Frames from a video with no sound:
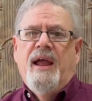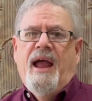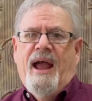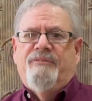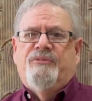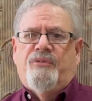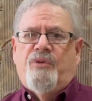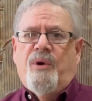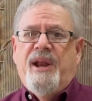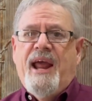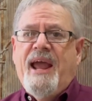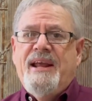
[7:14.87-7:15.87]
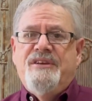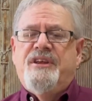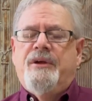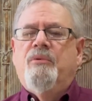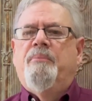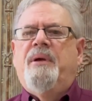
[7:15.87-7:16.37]
After three days,
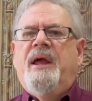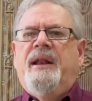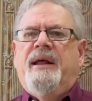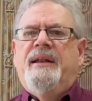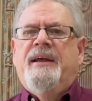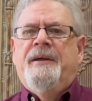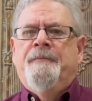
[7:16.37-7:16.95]
he repented.